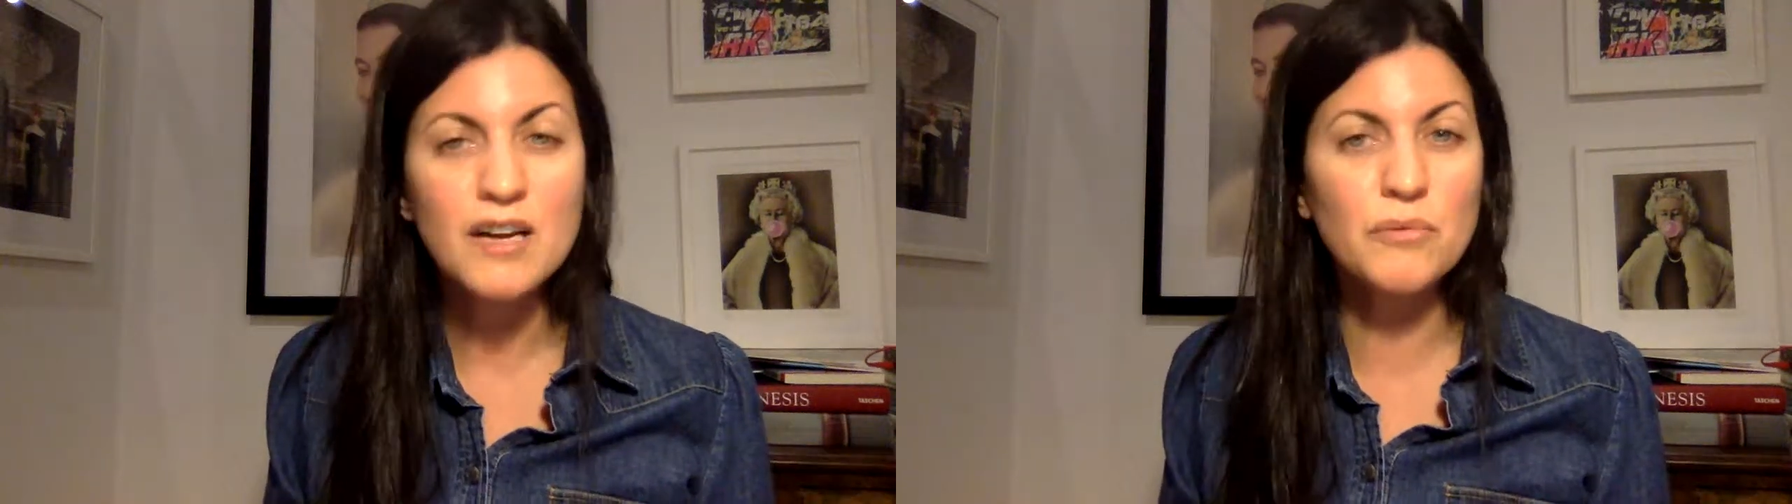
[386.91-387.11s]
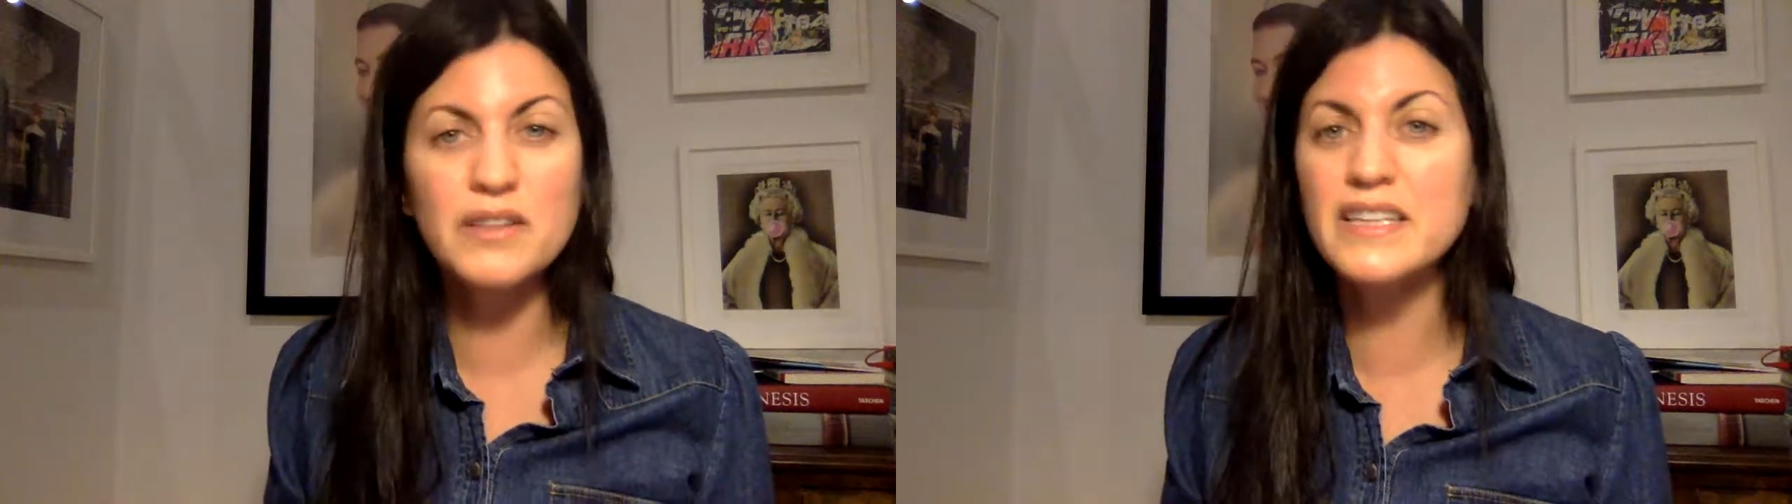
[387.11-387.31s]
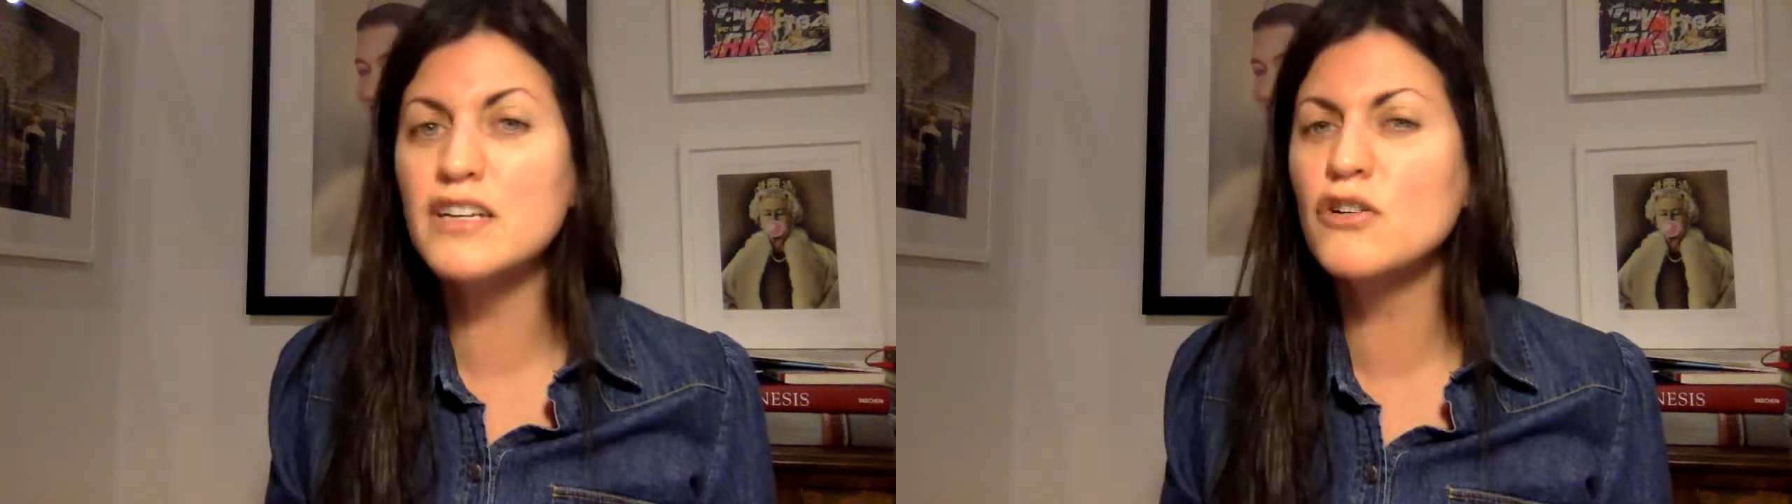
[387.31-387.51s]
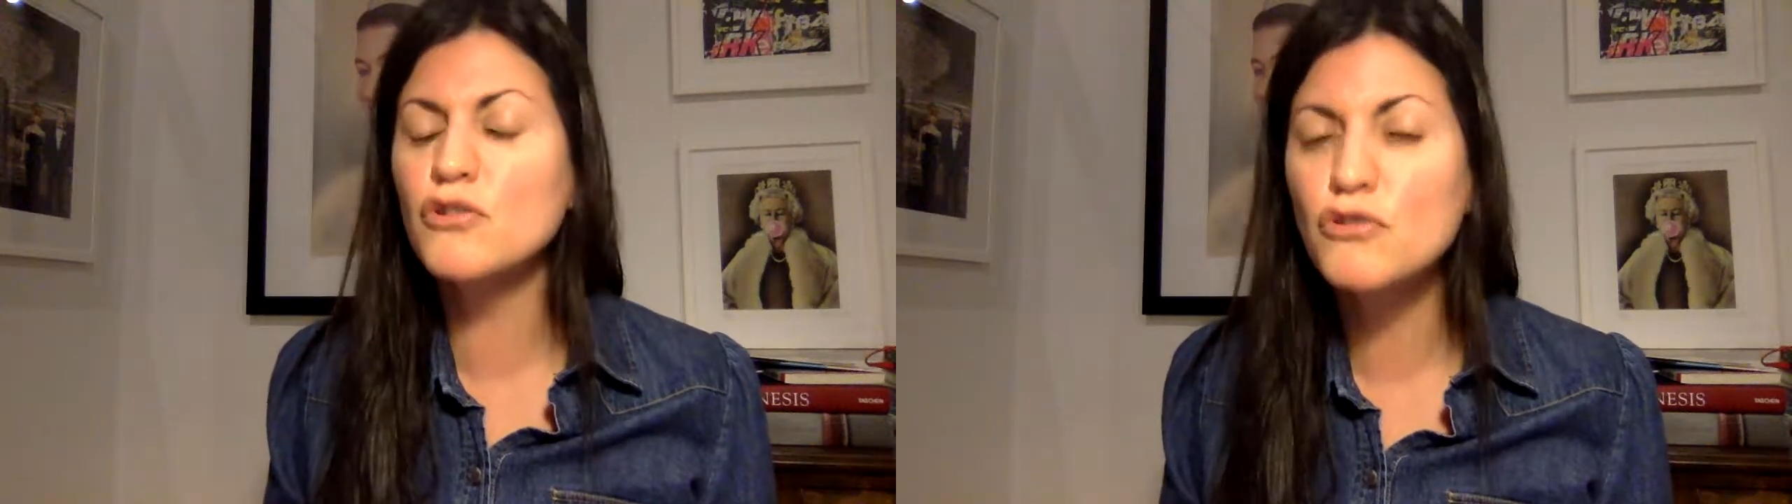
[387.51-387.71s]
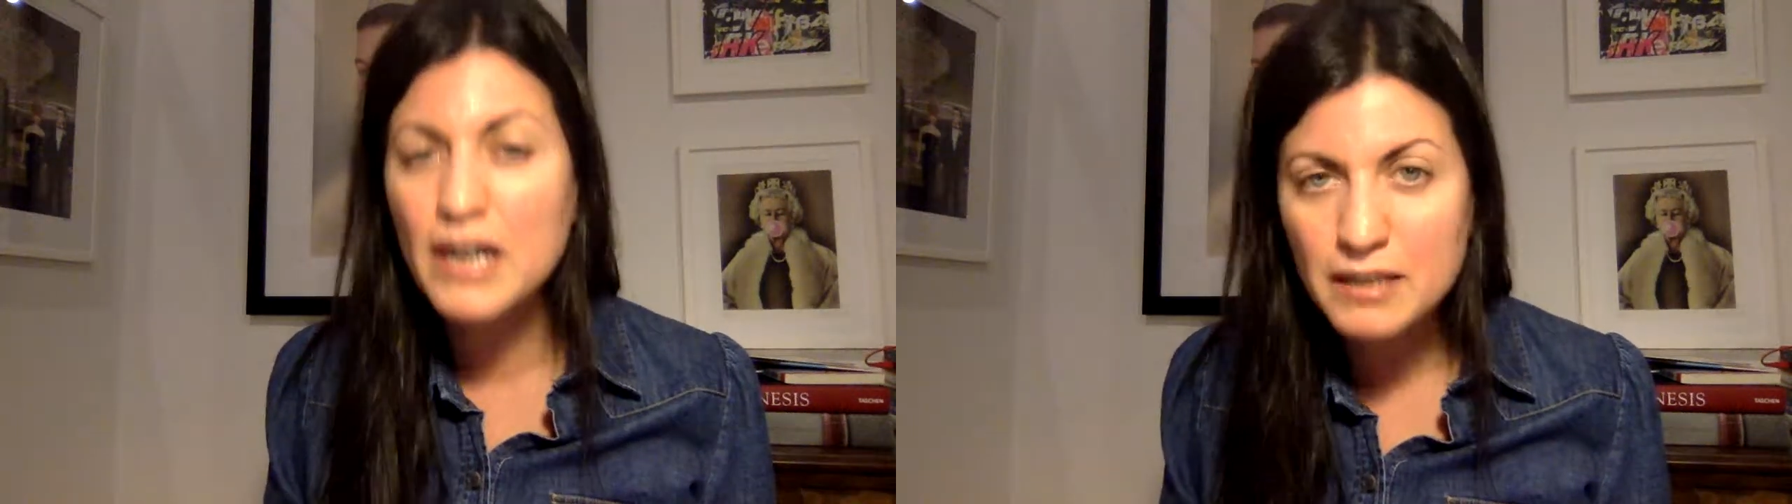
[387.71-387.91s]
with the
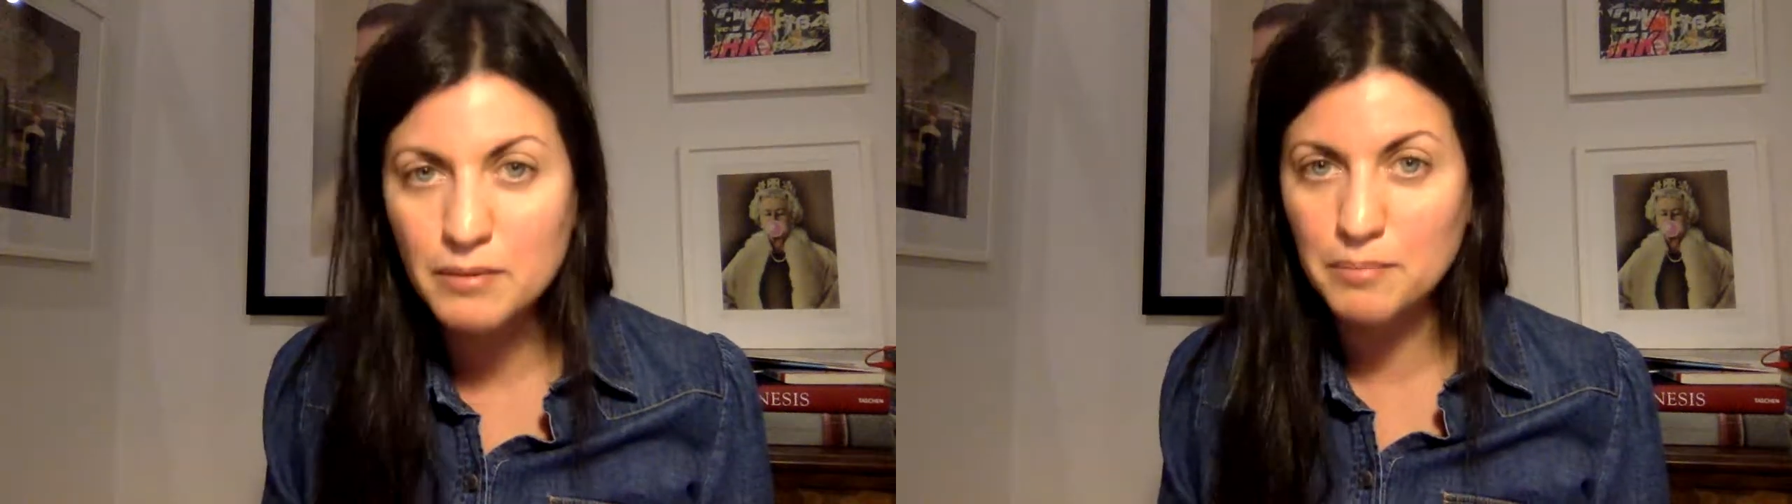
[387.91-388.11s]
incredible